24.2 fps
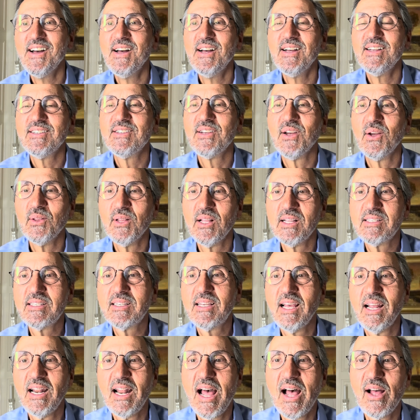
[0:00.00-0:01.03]
So let's
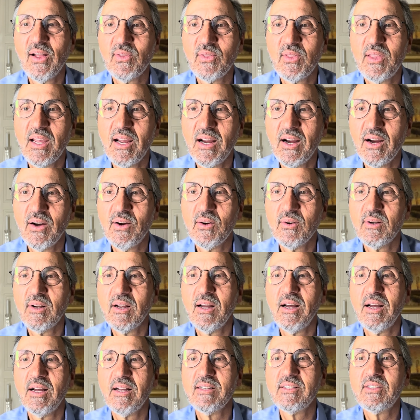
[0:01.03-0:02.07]
get out
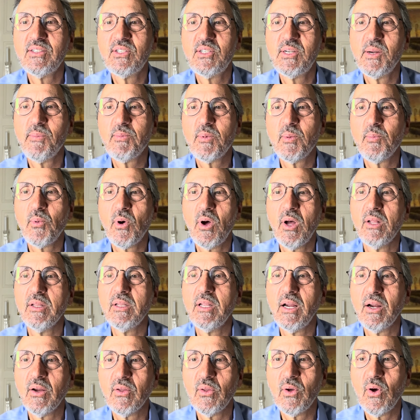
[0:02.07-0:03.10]
there, chip the ball
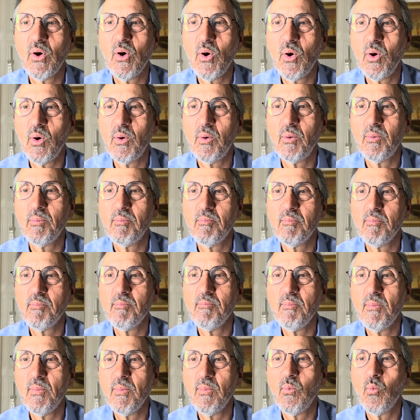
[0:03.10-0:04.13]
near the hole,
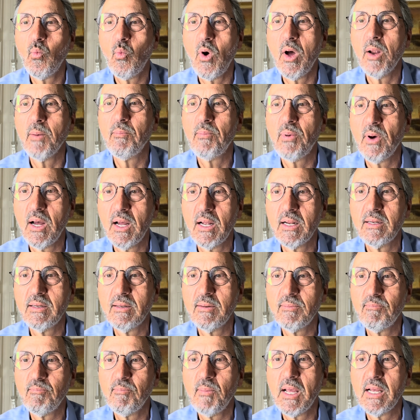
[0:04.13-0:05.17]
1
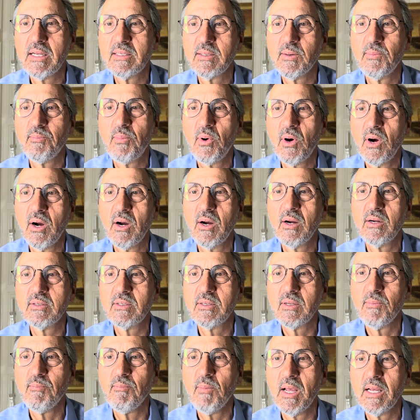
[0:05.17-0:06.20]
putt, make some
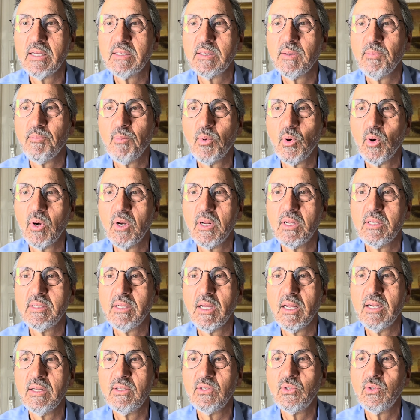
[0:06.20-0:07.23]
pars, make some birdies,
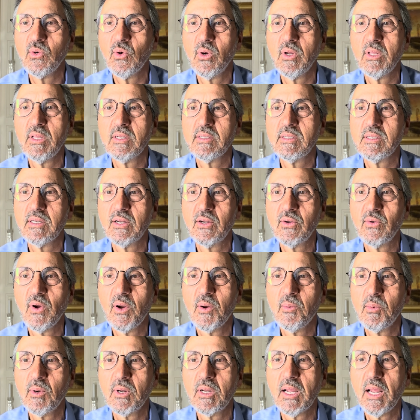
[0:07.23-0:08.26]
and enjoy this
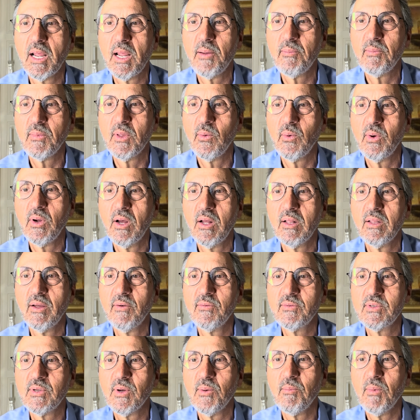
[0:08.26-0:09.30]
incredible game that we all
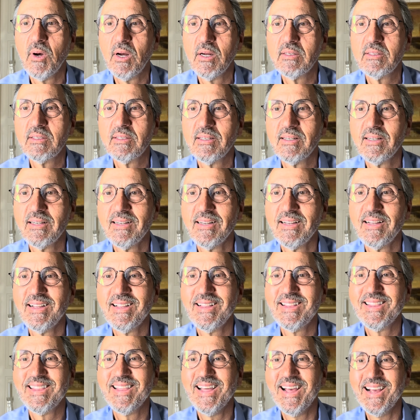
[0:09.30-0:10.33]
love so much.
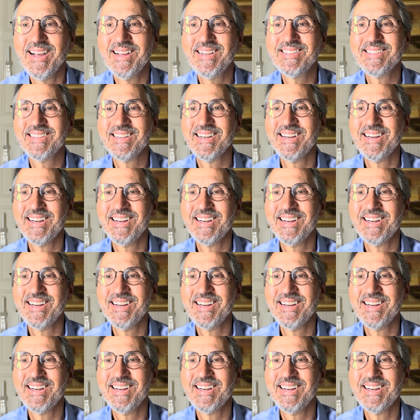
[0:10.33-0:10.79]
Thanks.